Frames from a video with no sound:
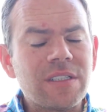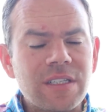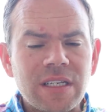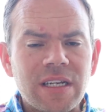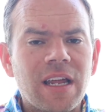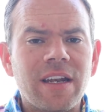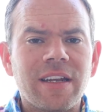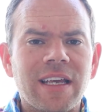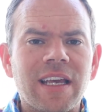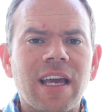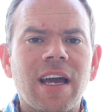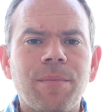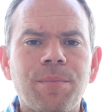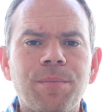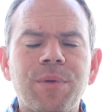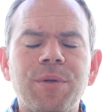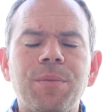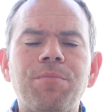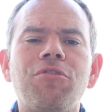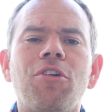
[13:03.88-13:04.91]
it's an
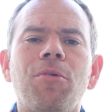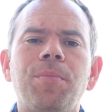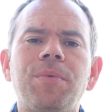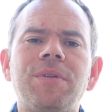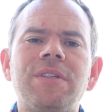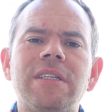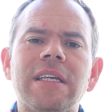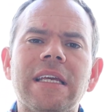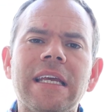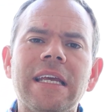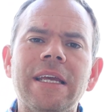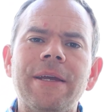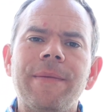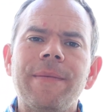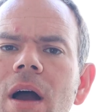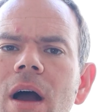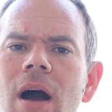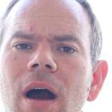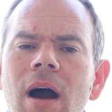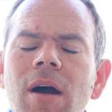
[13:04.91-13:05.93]
unencumbered property,
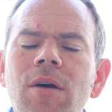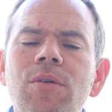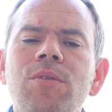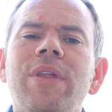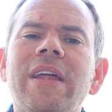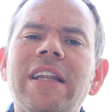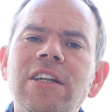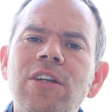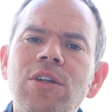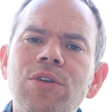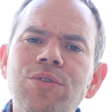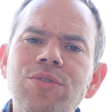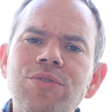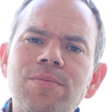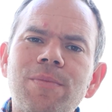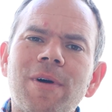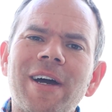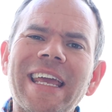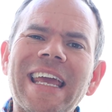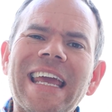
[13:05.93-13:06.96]
I'll then
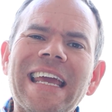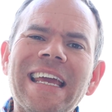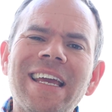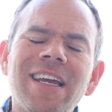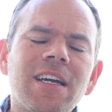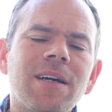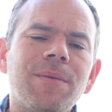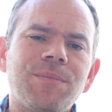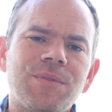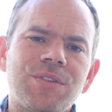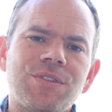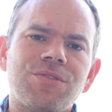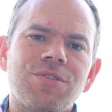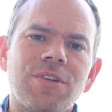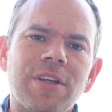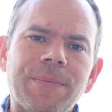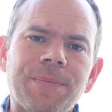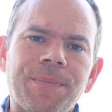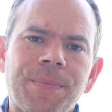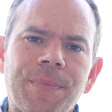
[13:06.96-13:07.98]
lose my income
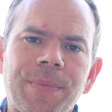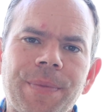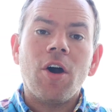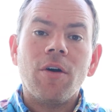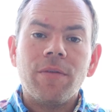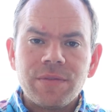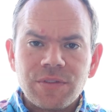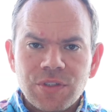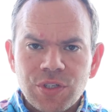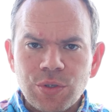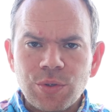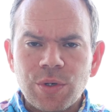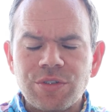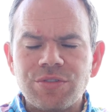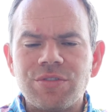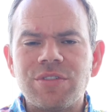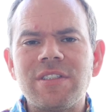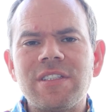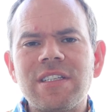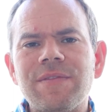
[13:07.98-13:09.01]
stream of
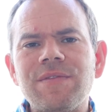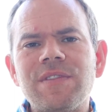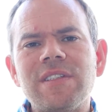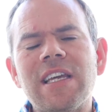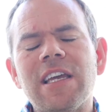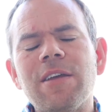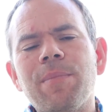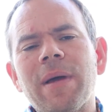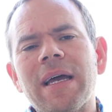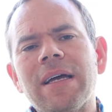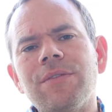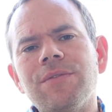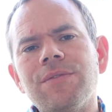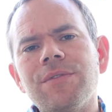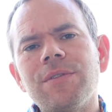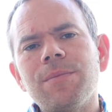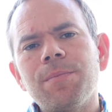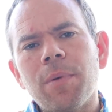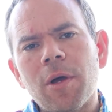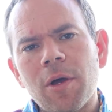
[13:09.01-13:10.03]

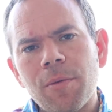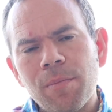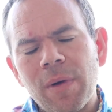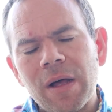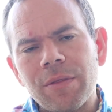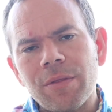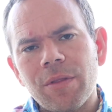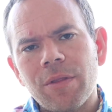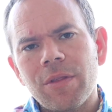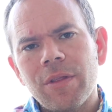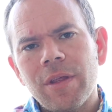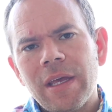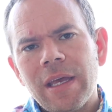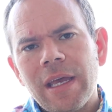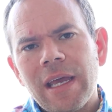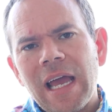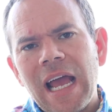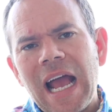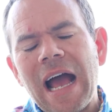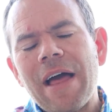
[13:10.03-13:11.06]
£278 per month.
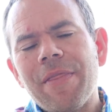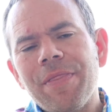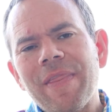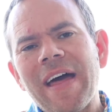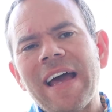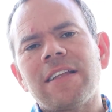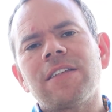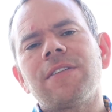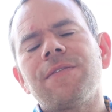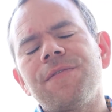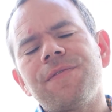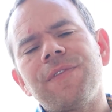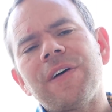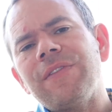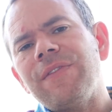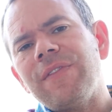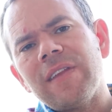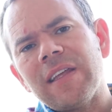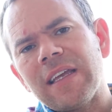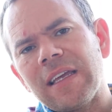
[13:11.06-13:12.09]
And that's
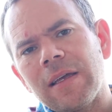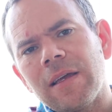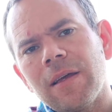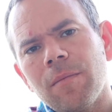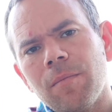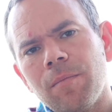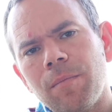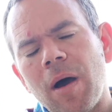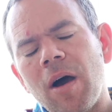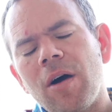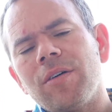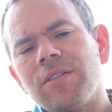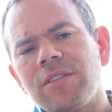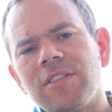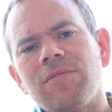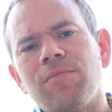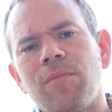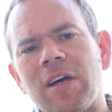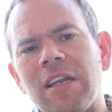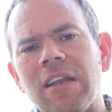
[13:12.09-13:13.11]
funding
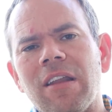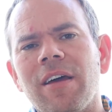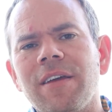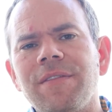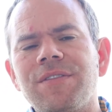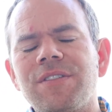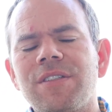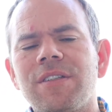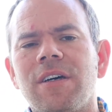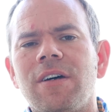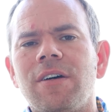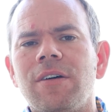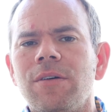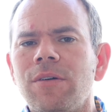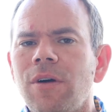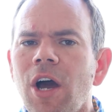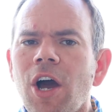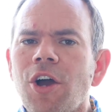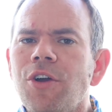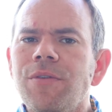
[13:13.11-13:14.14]
part of my
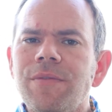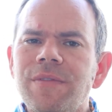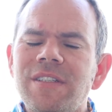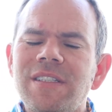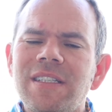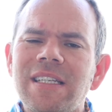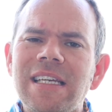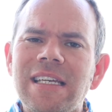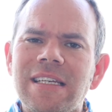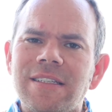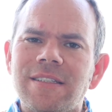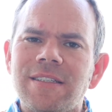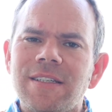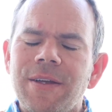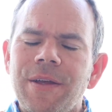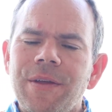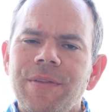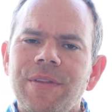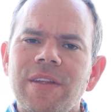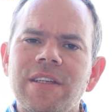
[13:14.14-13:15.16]
lifestyle overseas.
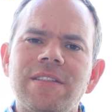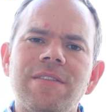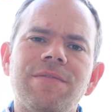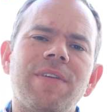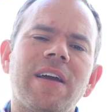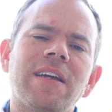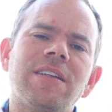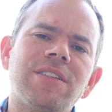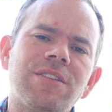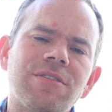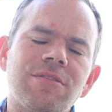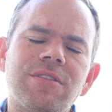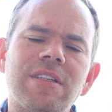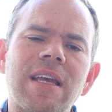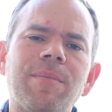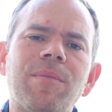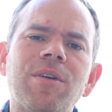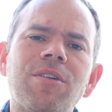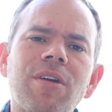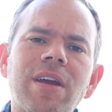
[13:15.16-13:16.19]
This investor has
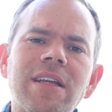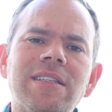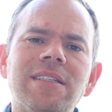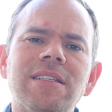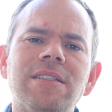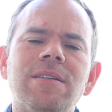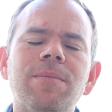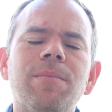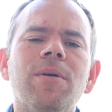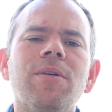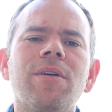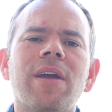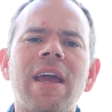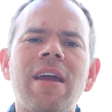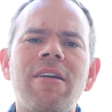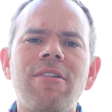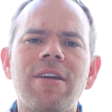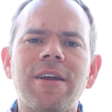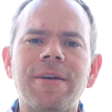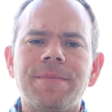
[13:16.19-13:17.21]
emigrated to
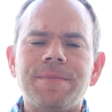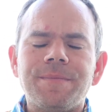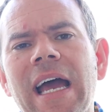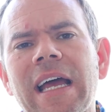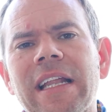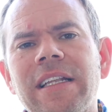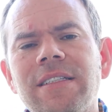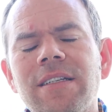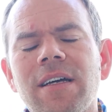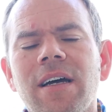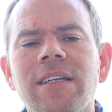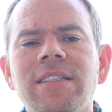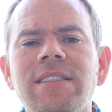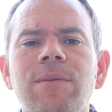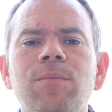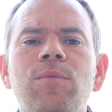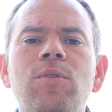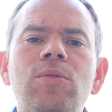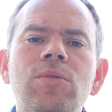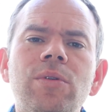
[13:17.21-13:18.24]
Bulgaria. And I
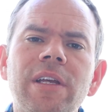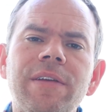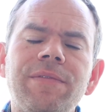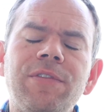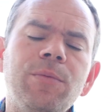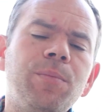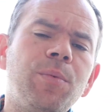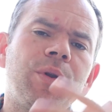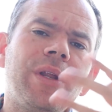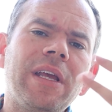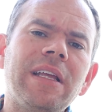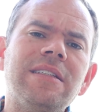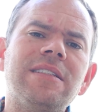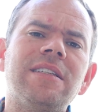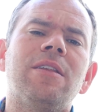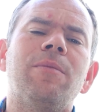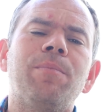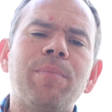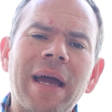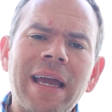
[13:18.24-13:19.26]
said, well, if you put it
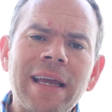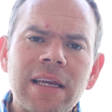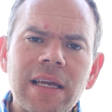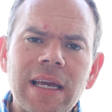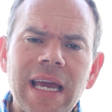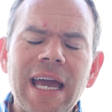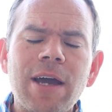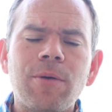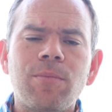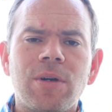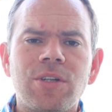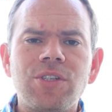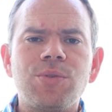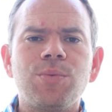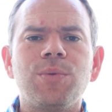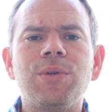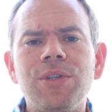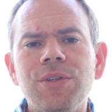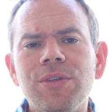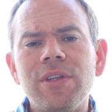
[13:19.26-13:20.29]
into the bank, how
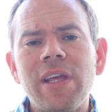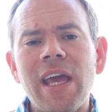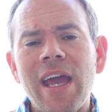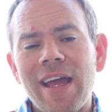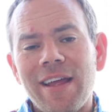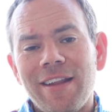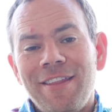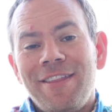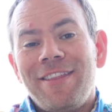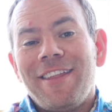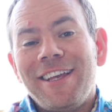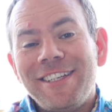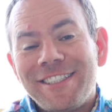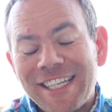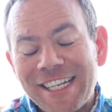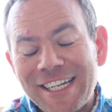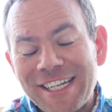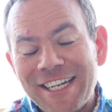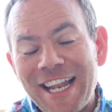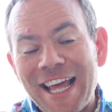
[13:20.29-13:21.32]
much will you get? And they
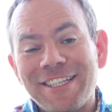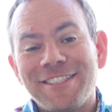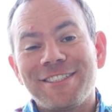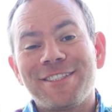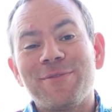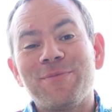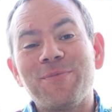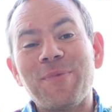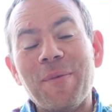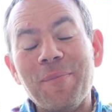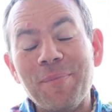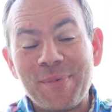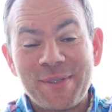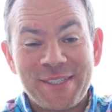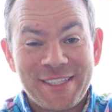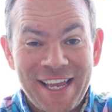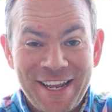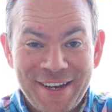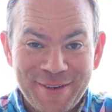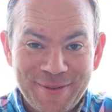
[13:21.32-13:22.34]
said, less than
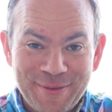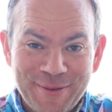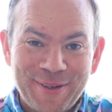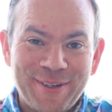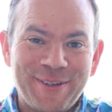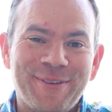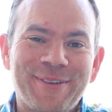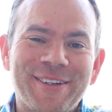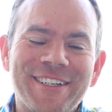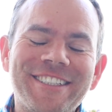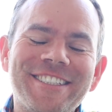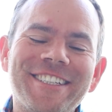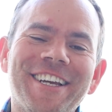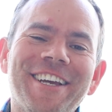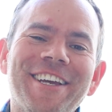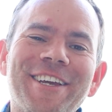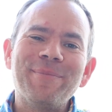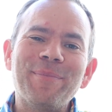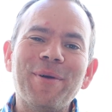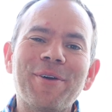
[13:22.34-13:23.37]
1%, which
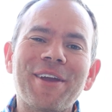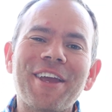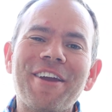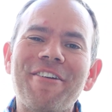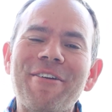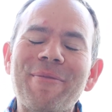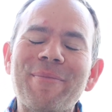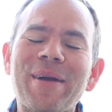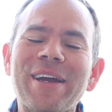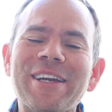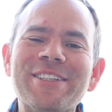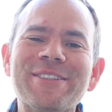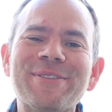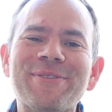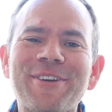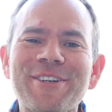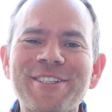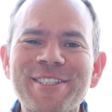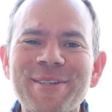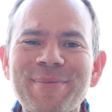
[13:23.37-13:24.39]
Bulgarian banks are
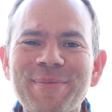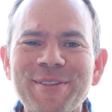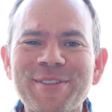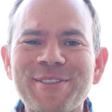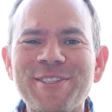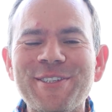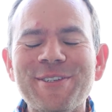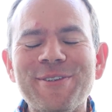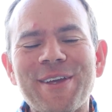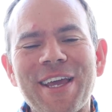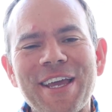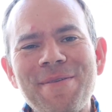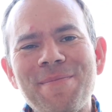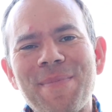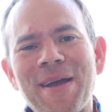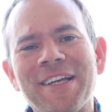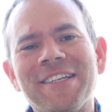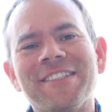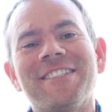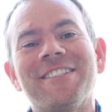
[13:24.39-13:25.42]
very similar to UK
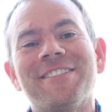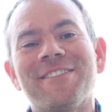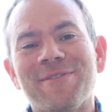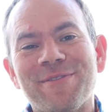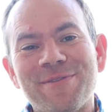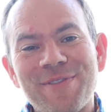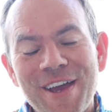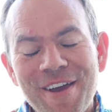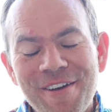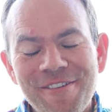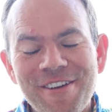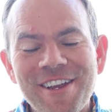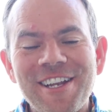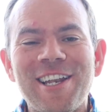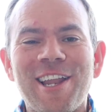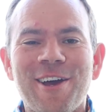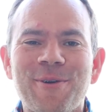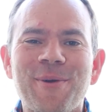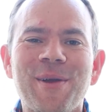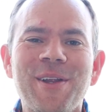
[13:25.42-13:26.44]
banks. It's a very
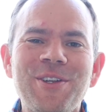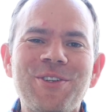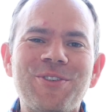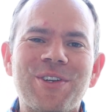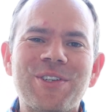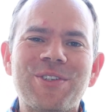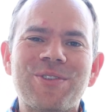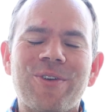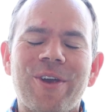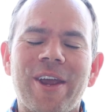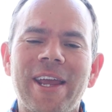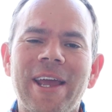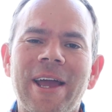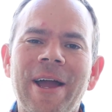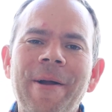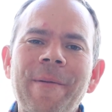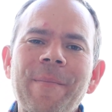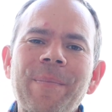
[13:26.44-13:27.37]
low interest rate.